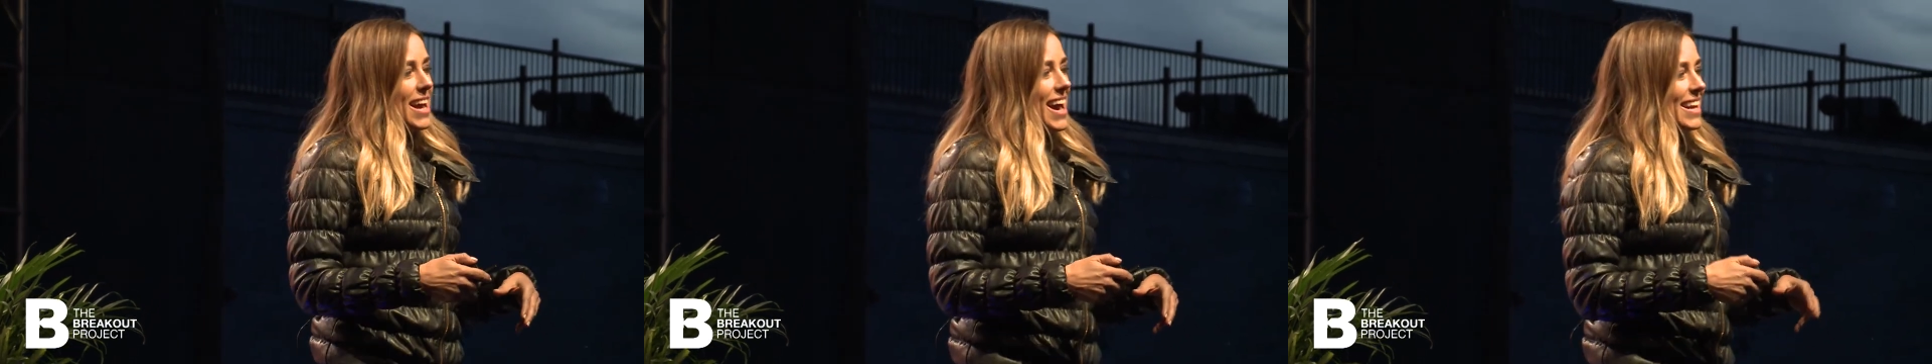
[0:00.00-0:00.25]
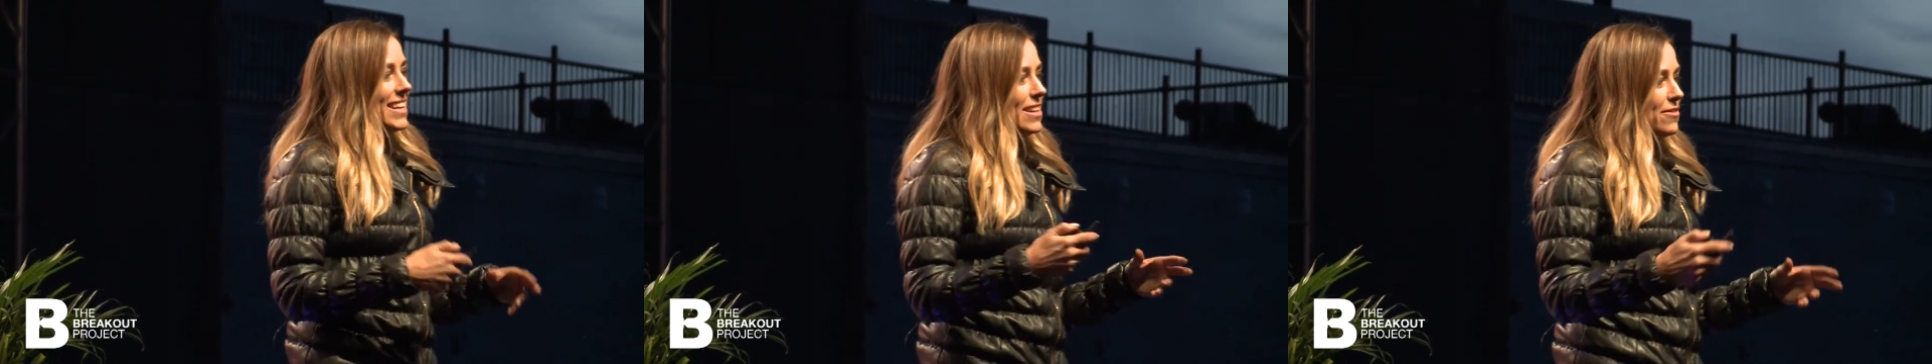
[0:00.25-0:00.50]

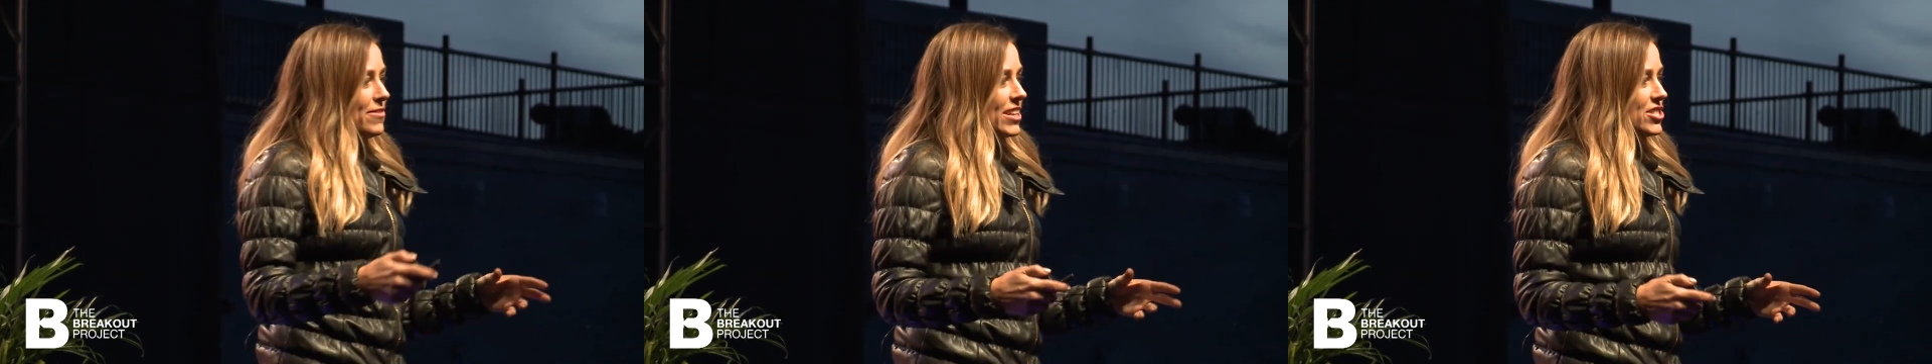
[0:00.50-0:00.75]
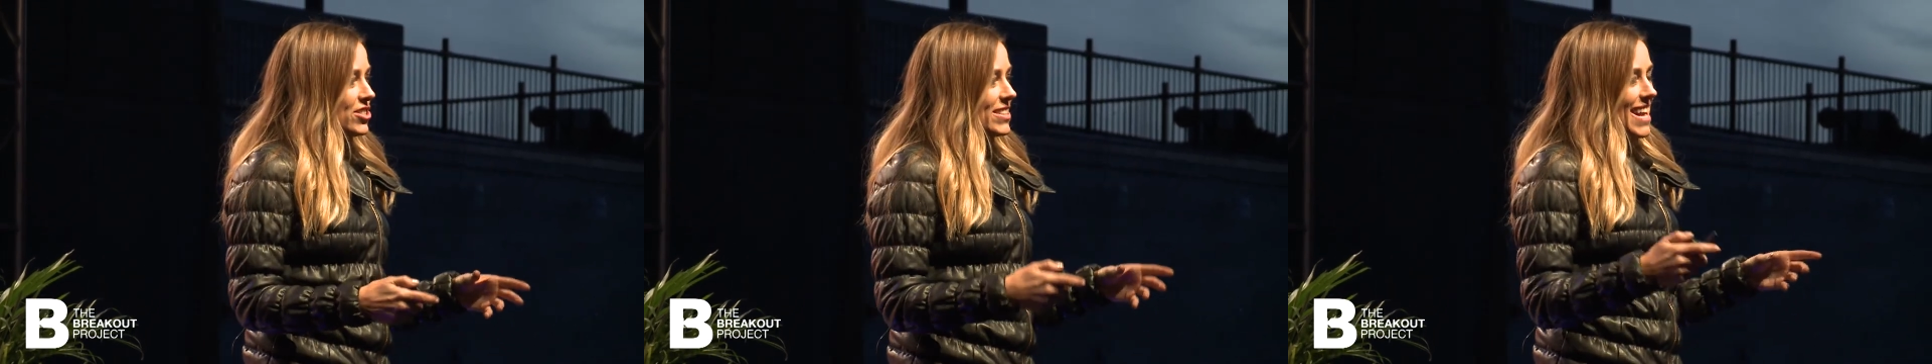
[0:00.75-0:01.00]
and he
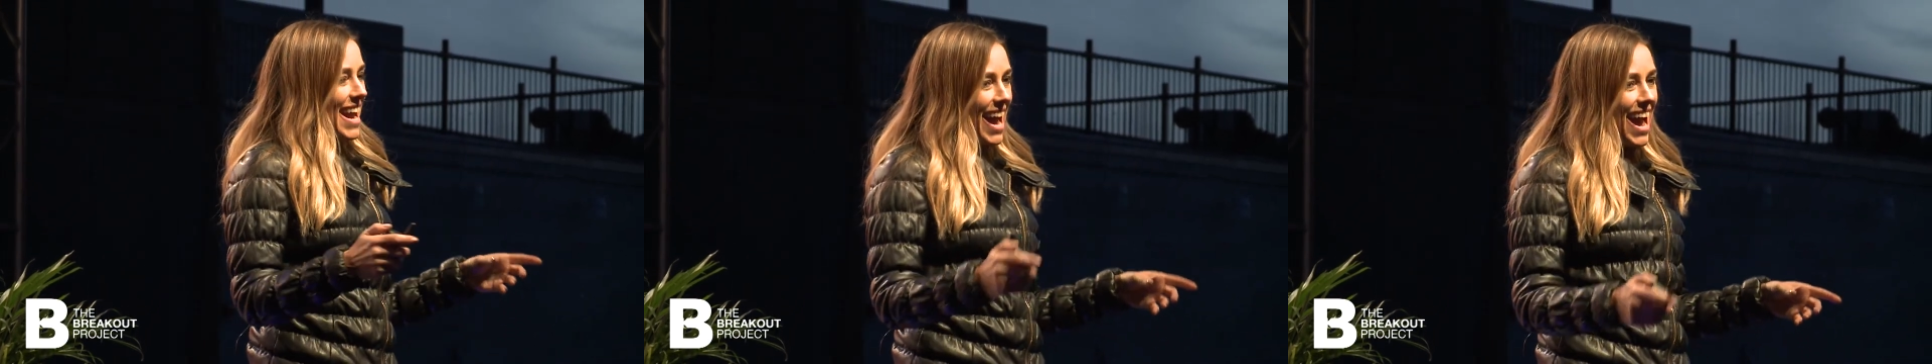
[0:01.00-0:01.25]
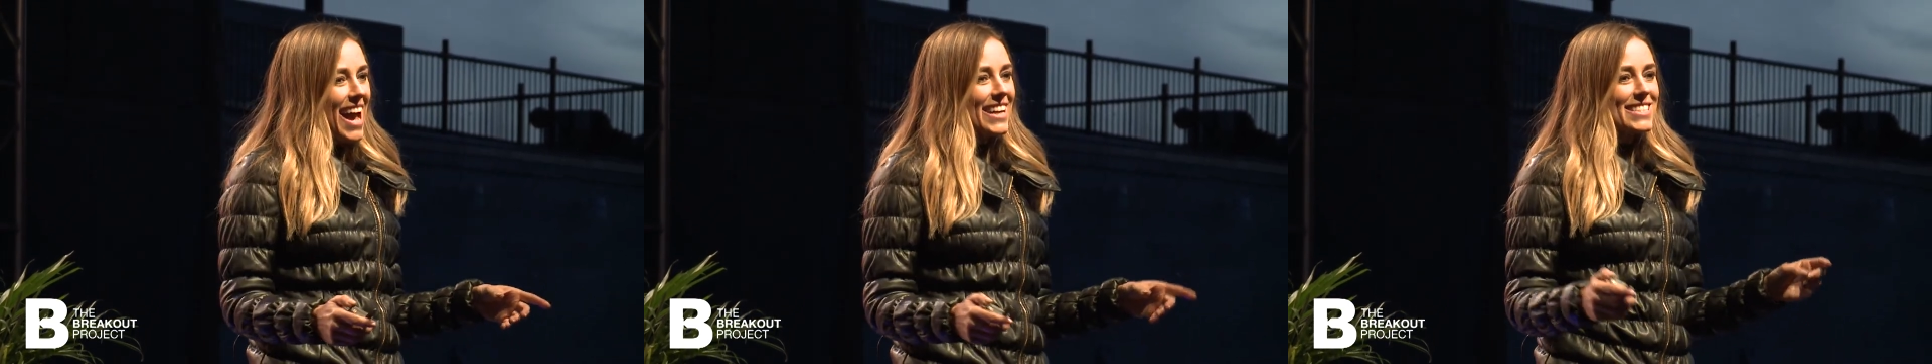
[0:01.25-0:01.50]
eventually
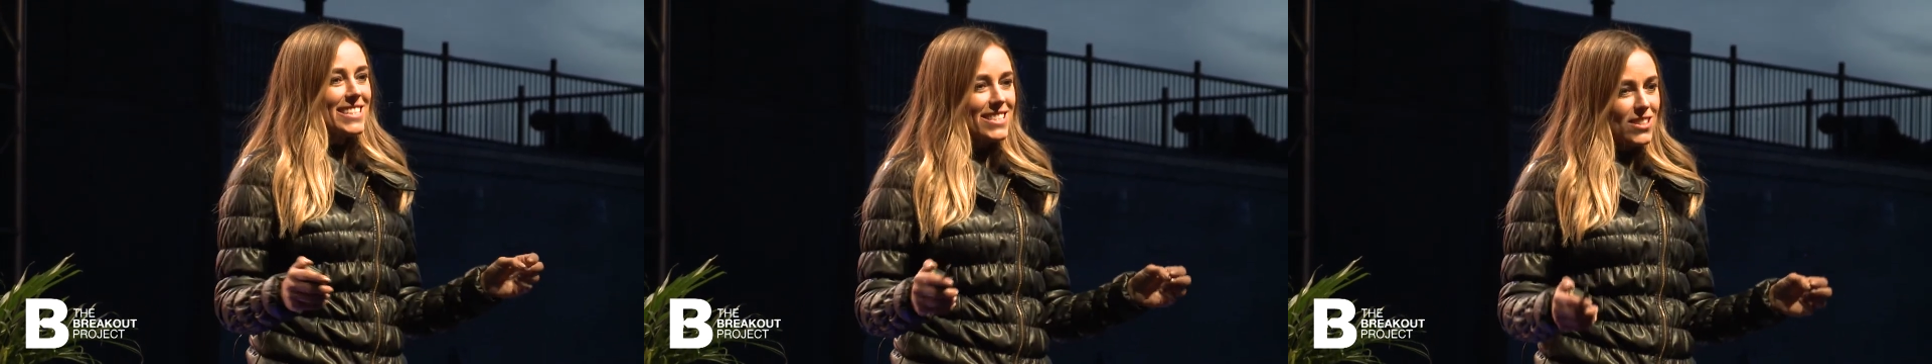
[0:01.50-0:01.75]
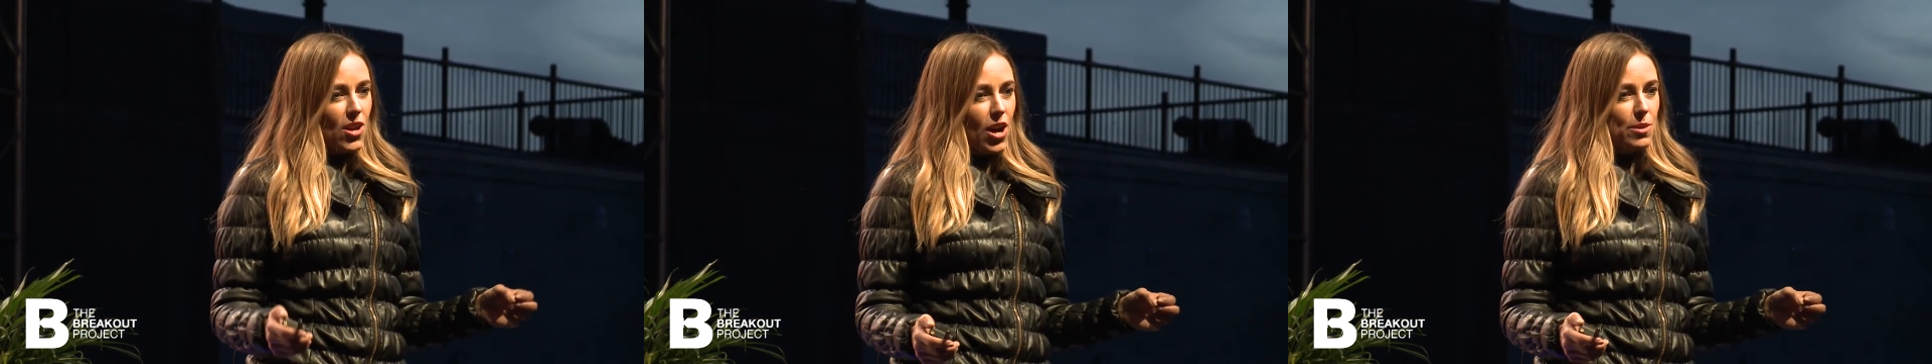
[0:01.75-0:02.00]
hacked his
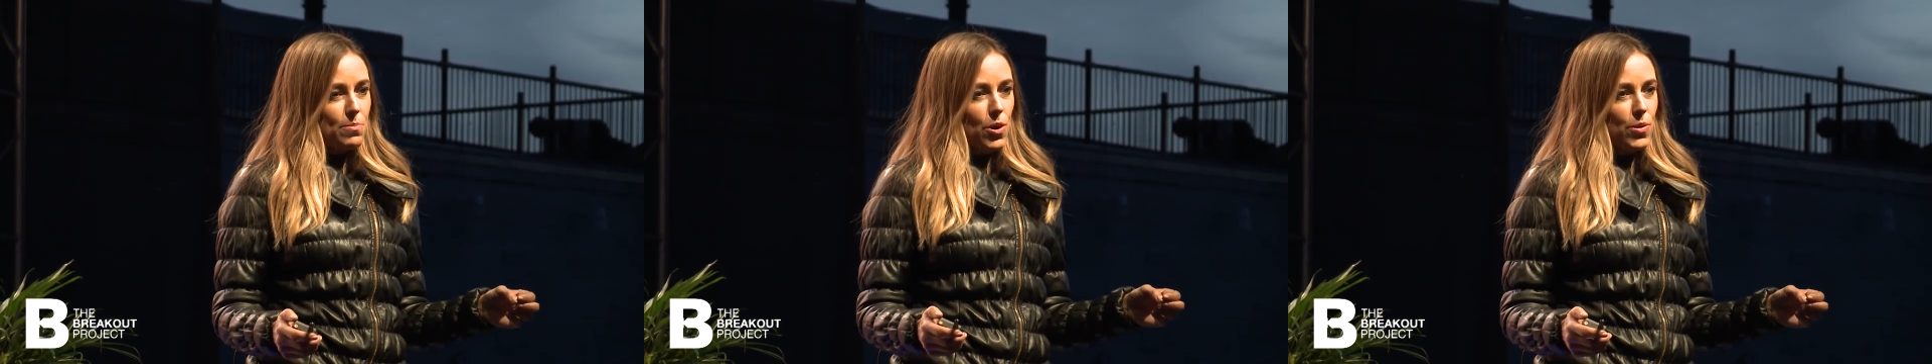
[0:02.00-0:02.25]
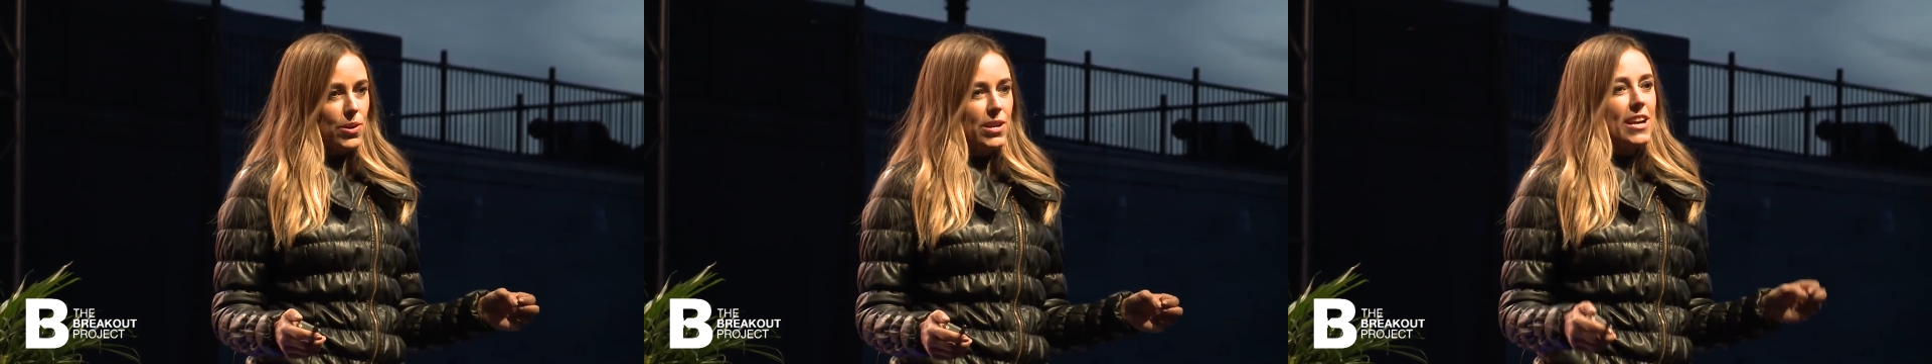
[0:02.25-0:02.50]

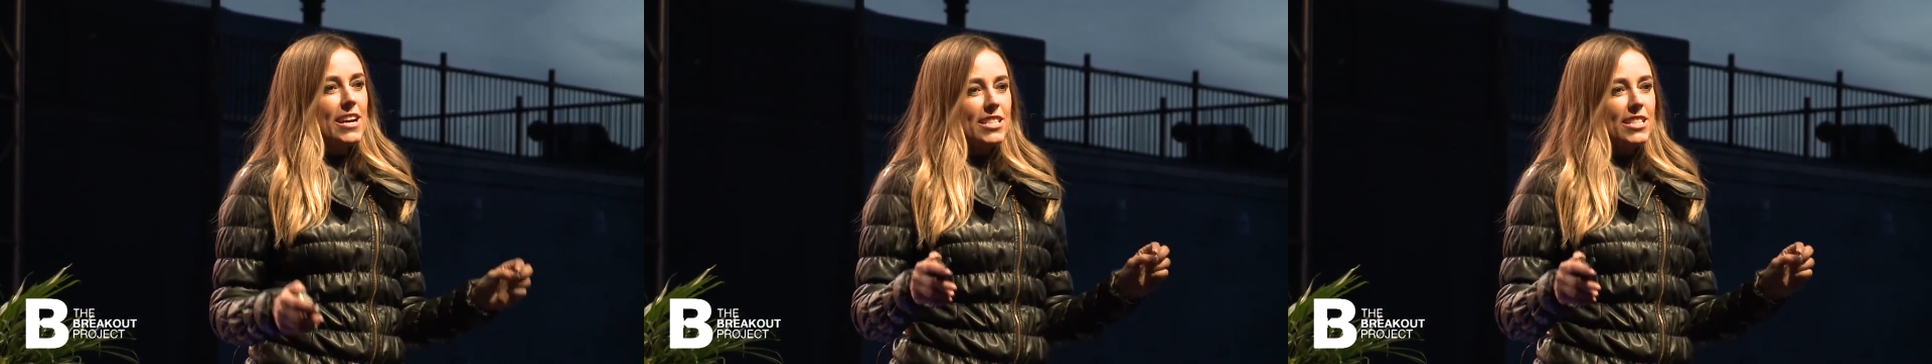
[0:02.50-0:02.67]
lawnmower